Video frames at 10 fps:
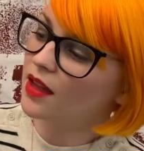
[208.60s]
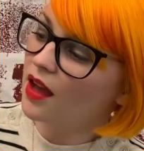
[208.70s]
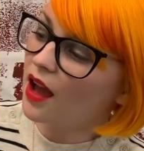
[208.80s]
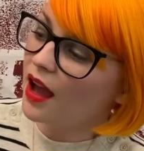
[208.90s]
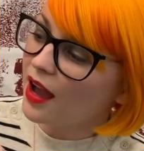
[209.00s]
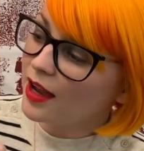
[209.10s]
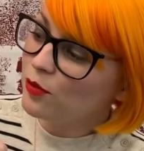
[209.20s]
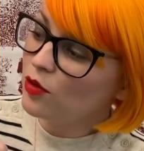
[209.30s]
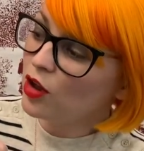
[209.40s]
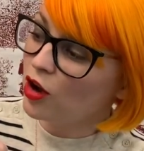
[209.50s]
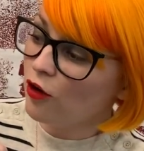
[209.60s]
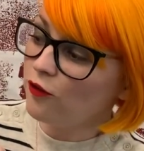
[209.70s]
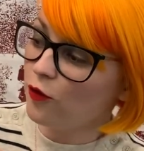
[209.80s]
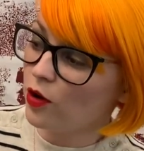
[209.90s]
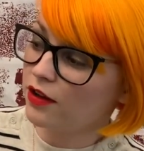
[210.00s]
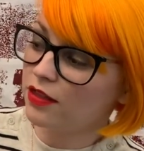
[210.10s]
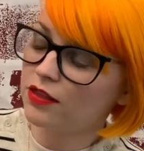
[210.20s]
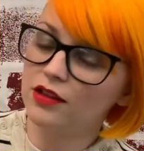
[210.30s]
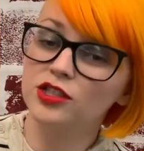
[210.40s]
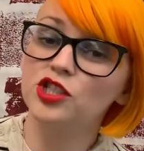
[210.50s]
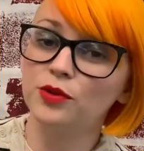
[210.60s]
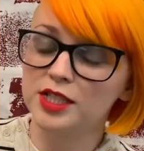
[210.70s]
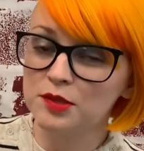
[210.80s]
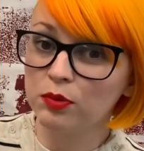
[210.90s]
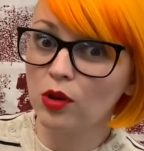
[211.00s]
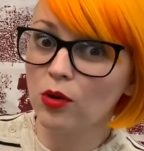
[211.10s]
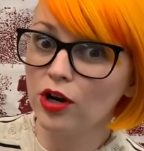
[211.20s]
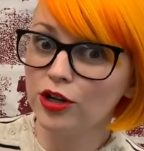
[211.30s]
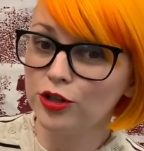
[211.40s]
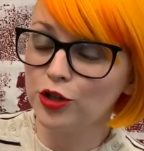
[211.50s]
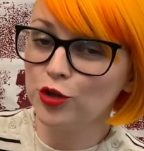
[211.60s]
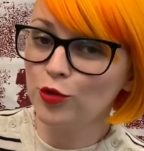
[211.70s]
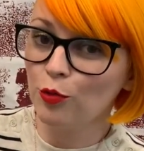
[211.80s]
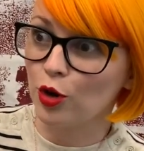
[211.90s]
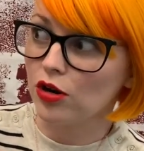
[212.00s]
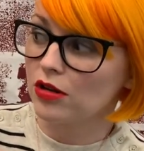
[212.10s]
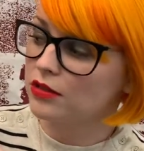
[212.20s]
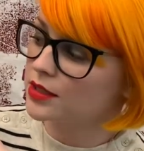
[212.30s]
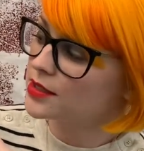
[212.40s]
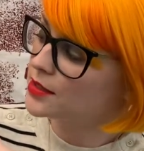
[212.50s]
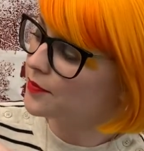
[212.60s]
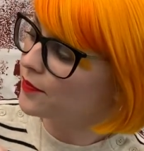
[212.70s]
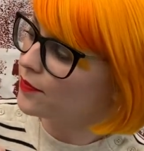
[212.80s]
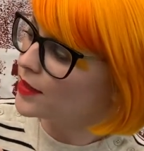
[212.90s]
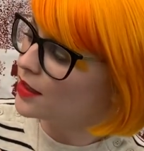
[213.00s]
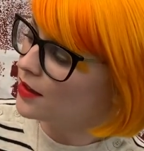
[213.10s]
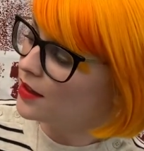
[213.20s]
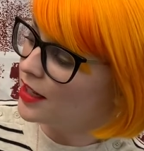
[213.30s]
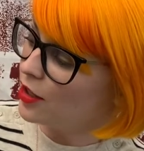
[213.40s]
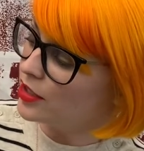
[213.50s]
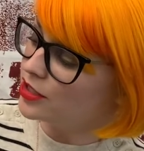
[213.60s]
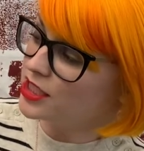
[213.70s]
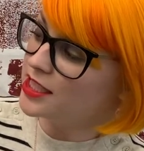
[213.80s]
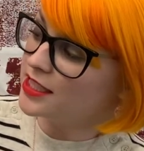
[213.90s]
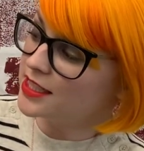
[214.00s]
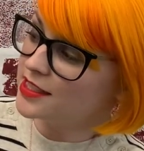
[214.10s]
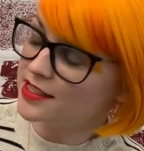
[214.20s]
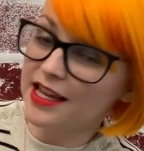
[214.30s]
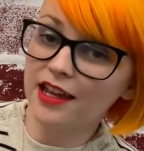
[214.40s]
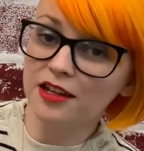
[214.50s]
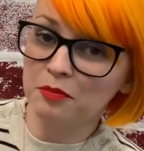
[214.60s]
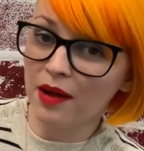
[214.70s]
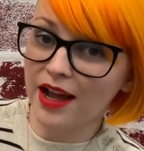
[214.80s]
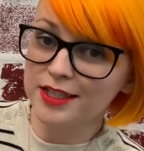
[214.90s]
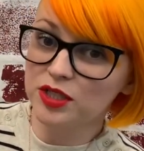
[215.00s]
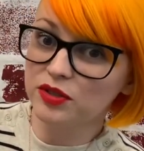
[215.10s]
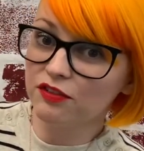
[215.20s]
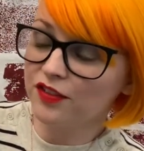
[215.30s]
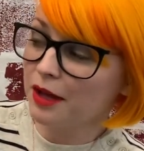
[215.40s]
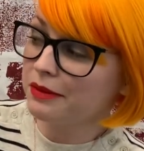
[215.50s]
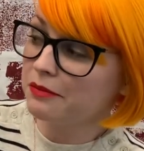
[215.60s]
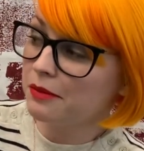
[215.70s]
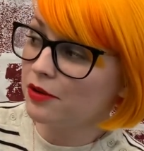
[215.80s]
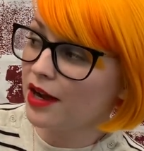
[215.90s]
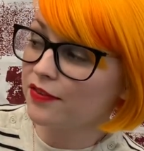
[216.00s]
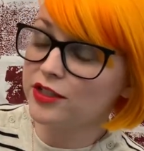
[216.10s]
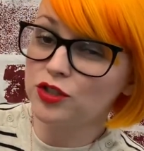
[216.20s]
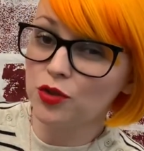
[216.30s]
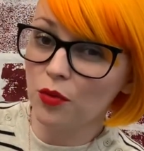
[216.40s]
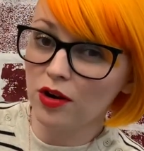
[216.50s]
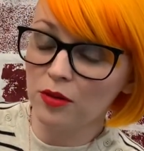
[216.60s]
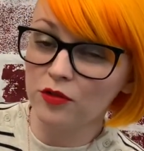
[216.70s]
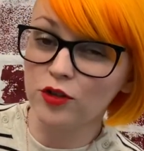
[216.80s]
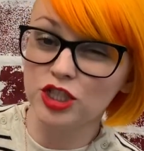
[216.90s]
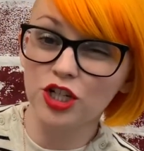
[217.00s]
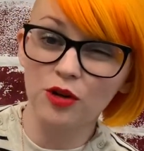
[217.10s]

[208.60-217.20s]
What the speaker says: I will go forth to explore new worlds. Now here she is saying goodbye to a family member at the door before she goes